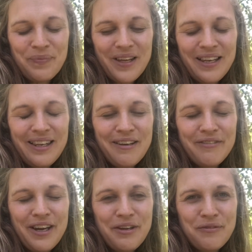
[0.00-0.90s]
live
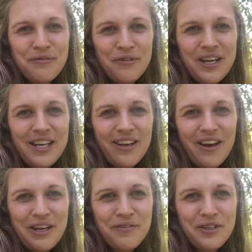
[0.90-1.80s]
a freer
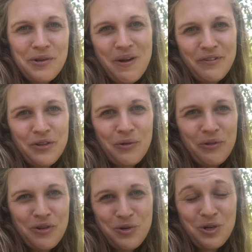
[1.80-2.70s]
life than you ever thought
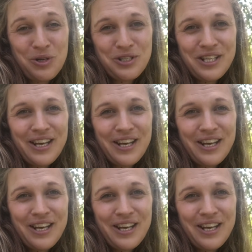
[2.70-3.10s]
that you could,